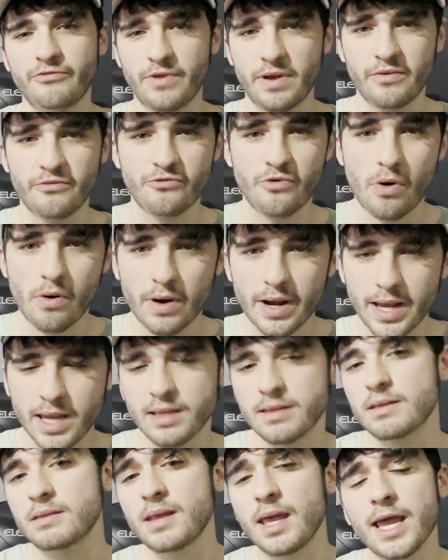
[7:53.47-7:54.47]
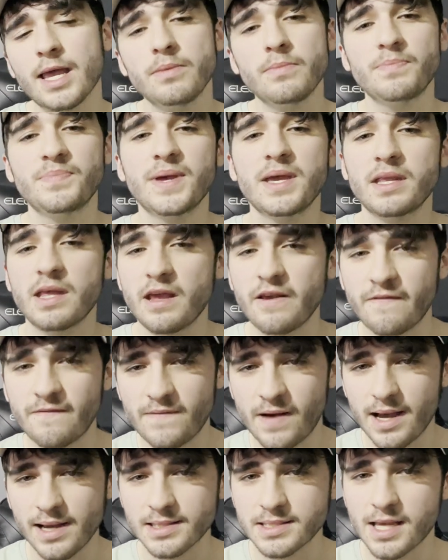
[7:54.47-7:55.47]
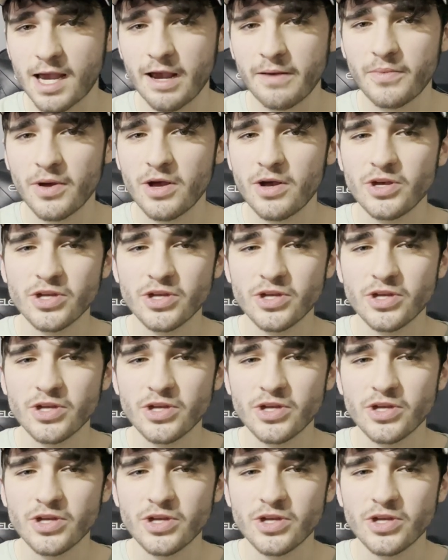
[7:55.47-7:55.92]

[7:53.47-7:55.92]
Flamethrower in the name being a fire type.